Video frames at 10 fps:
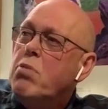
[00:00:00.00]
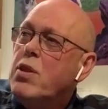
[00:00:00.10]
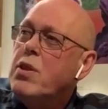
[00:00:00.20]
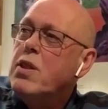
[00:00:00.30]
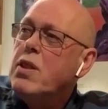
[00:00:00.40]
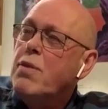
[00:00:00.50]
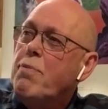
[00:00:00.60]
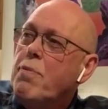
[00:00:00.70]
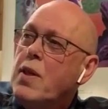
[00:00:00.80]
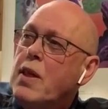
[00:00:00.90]
But
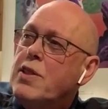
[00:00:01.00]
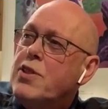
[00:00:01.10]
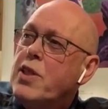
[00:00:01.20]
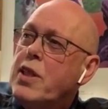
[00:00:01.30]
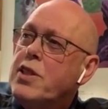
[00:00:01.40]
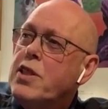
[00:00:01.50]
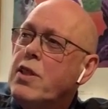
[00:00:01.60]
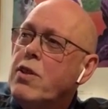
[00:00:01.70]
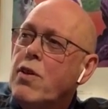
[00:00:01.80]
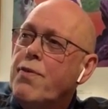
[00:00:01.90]
um,
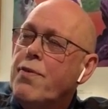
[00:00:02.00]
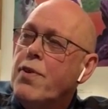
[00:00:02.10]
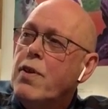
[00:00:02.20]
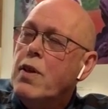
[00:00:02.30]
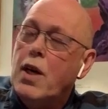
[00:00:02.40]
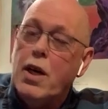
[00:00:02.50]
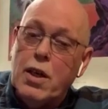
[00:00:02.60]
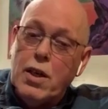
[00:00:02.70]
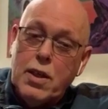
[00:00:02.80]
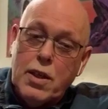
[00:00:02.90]
strangely enough, I,
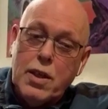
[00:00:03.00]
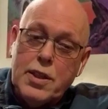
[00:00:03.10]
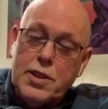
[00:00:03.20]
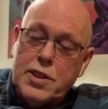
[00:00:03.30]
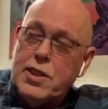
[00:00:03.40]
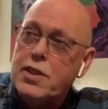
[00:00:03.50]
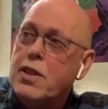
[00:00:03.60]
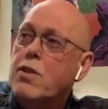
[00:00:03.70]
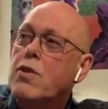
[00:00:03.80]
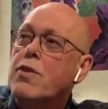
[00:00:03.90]
I I
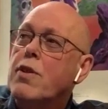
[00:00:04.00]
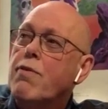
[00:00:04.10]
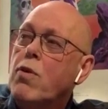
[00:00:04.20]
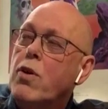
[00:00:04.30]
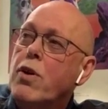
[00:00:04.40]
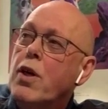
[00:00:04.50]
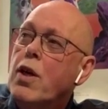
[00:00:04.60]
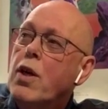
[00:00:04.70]
insisted on the four